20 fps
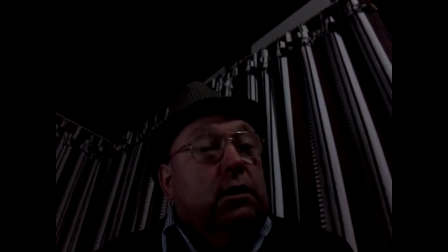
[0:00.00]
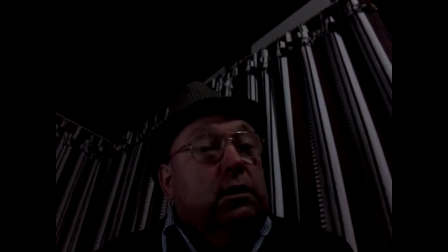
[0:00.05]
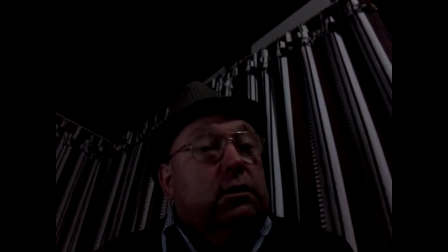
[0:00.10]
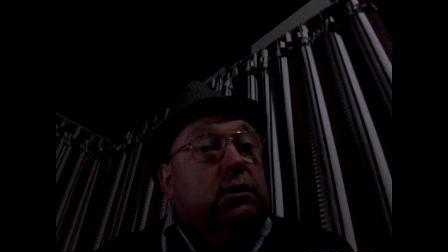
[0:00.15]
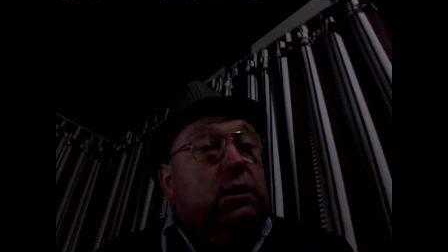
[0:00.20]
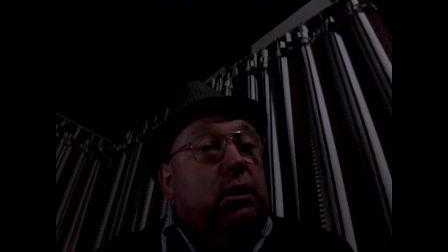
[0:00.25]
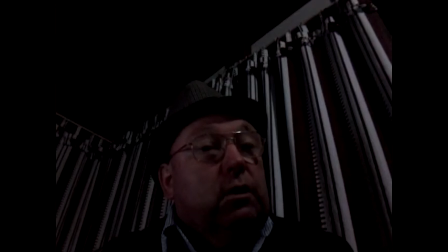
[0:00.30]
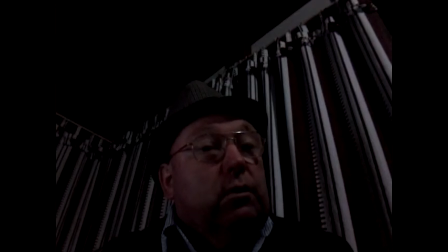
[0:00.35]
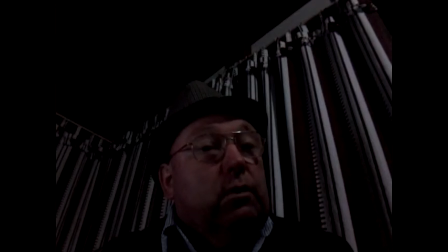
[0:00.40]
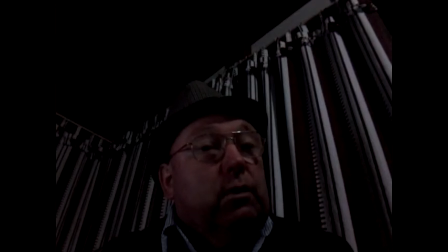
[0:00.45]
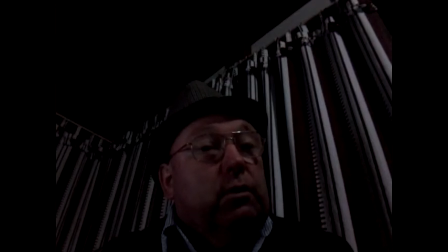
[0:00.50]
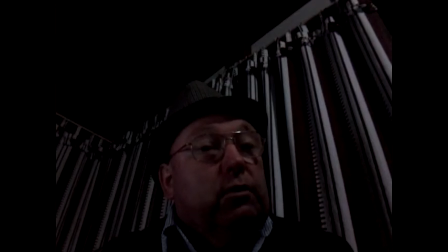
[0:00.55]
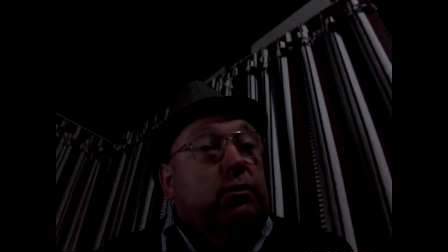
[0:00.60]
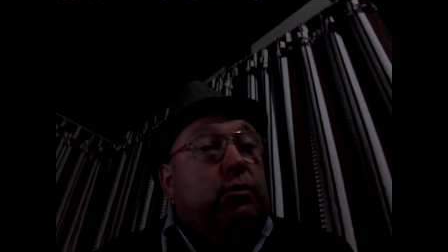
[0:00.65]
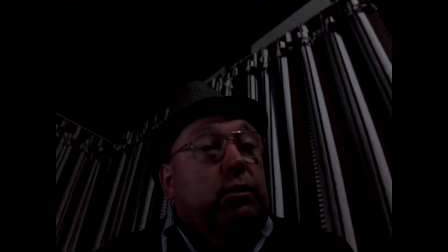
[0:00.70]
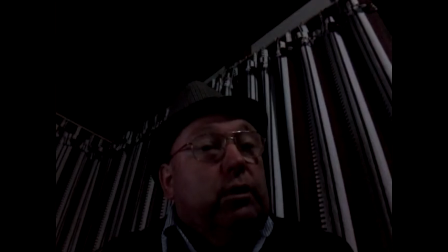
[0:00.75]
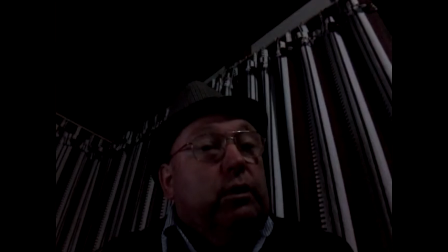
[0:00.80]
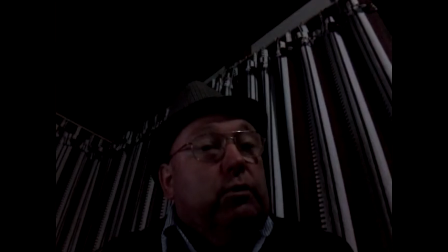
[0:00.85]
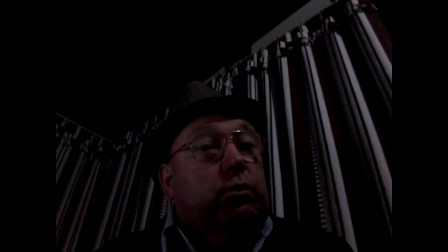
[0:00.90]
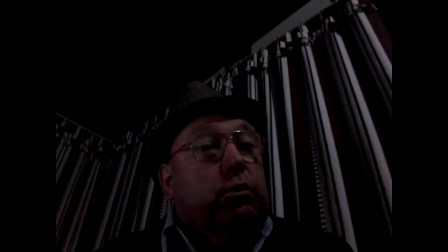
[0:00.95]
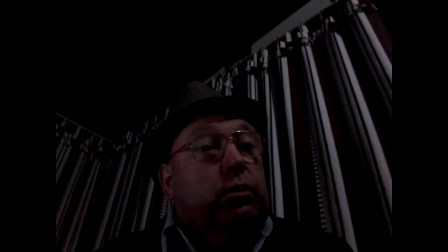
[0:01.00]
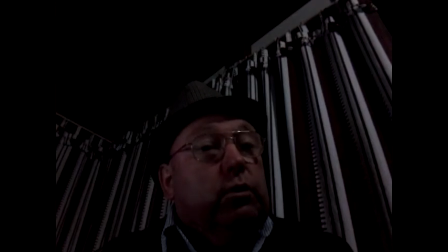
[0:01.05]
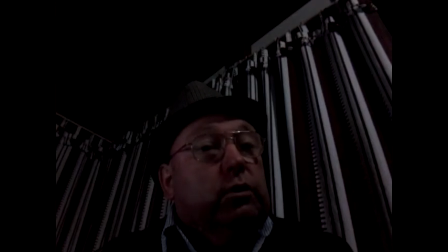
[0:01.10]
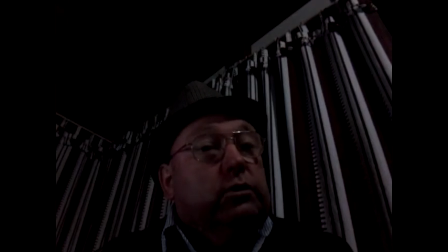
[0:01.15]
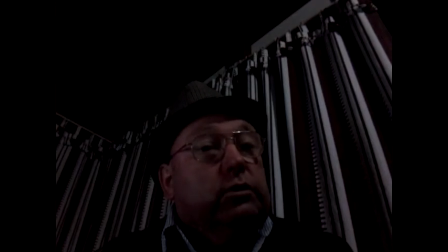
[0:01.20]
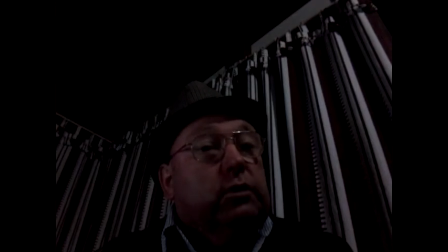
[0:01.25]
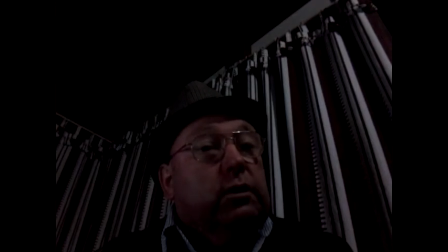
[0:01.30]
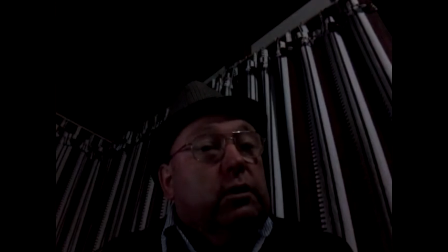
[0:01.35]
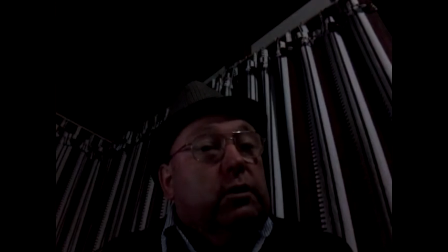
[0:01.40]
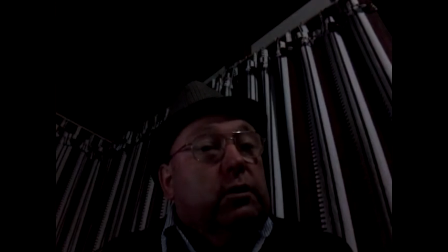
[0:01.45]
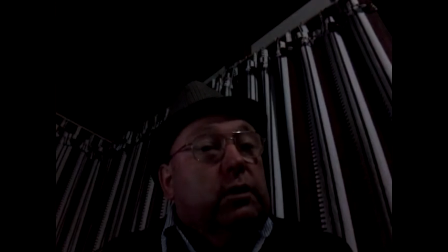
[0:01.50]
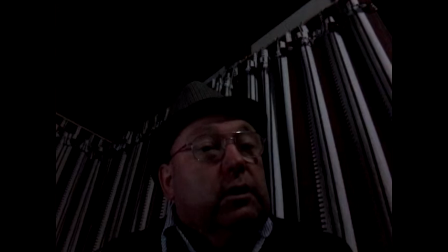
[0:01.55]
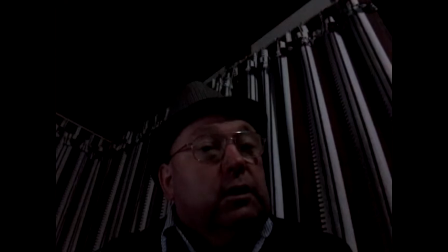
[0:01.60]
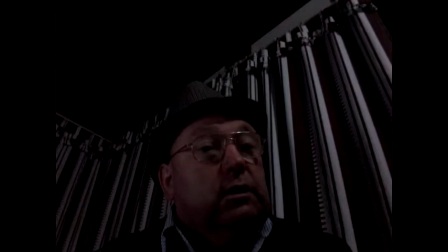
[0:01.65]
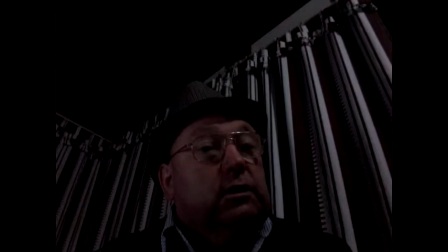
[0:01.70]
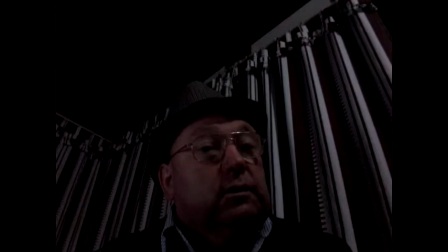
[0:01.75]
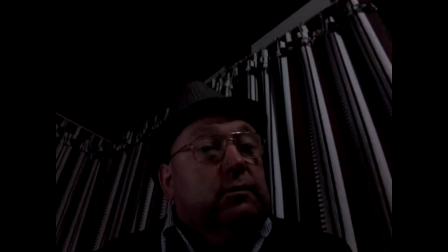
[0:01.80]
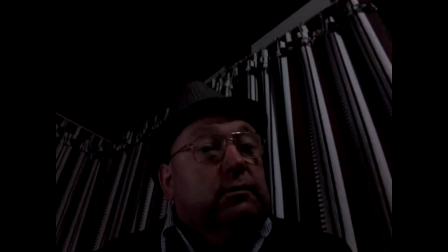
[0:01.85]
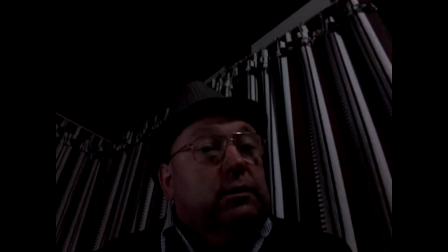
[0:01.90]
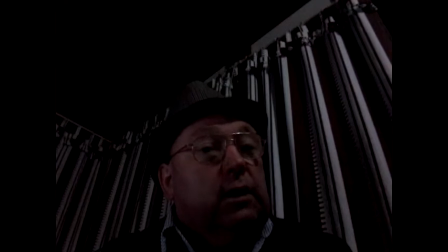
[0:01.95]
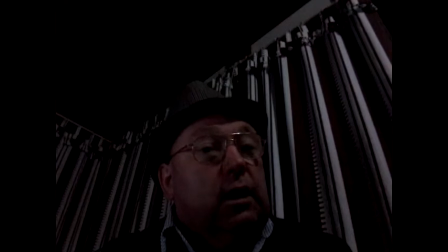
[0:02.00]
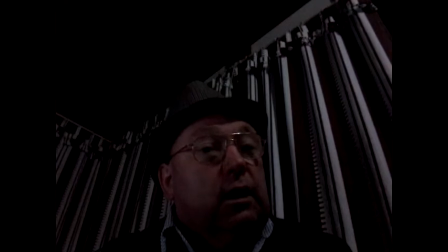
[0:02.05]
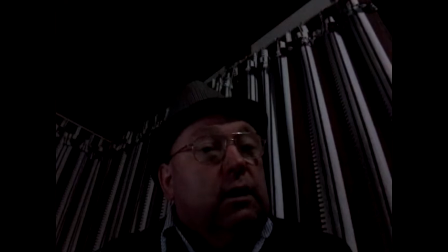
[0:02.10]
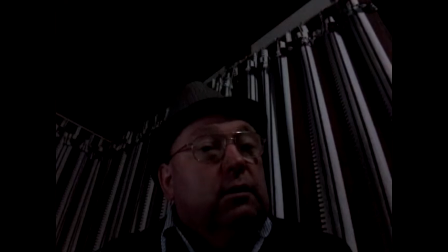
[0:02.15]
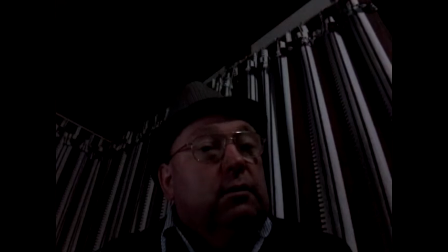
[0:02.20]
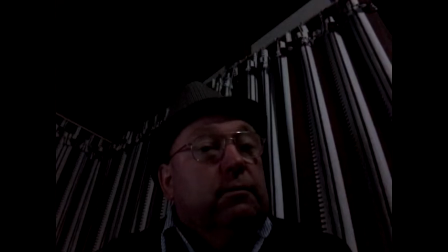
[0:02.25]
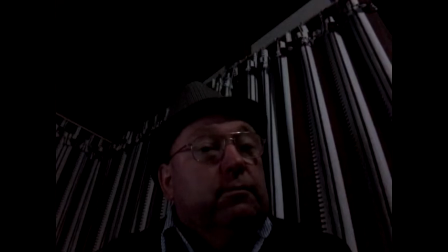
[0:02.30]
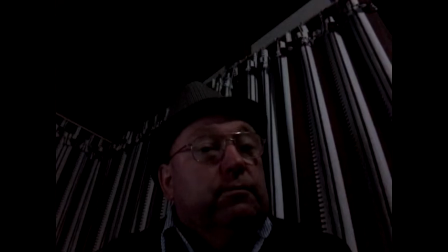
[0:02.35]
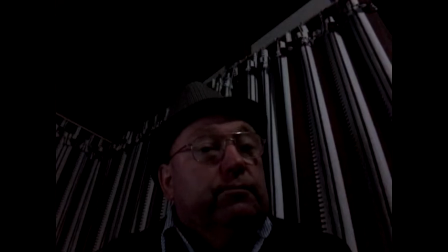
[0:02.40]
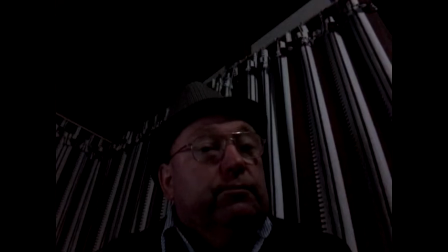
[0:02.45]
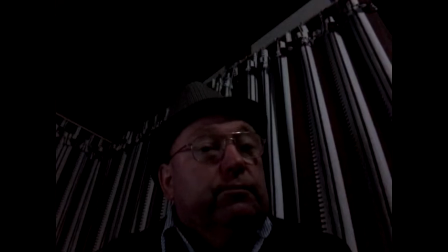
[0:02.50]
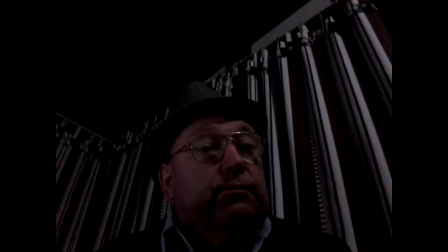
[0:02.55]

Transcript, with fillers: So three quarters of the things are done.